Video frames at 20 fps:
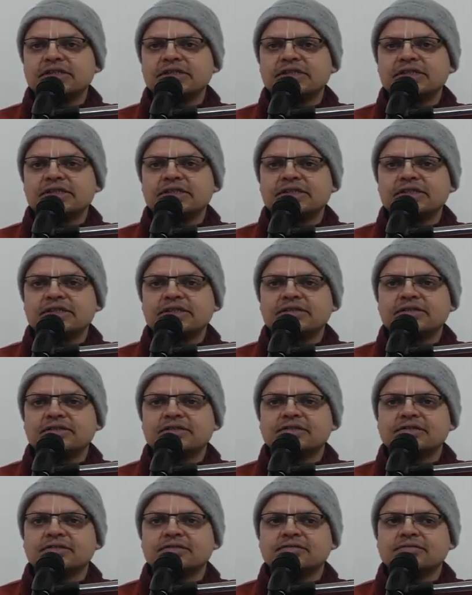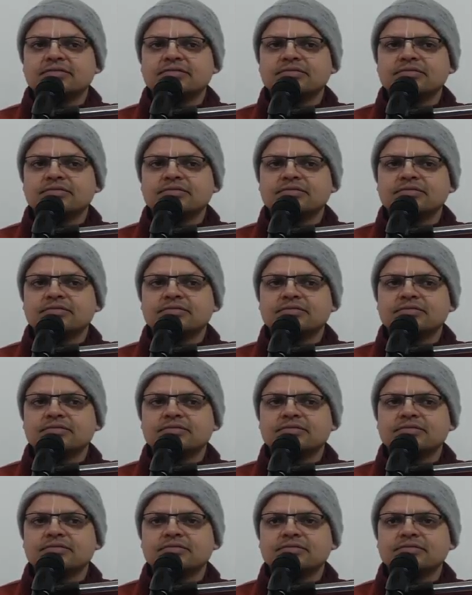
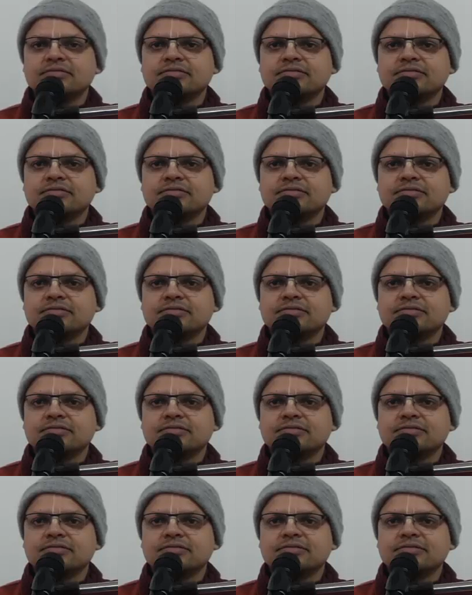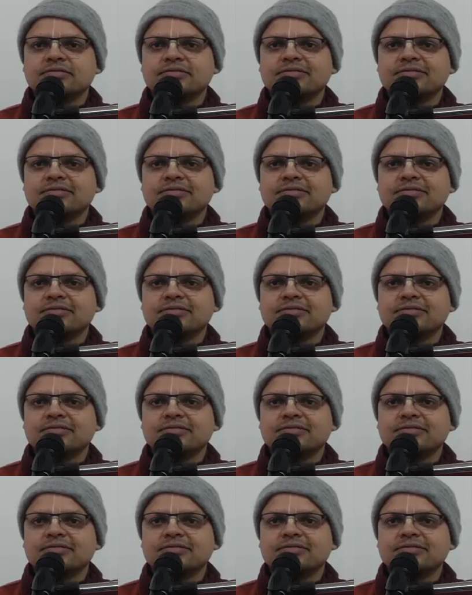No one is speaking in this clip.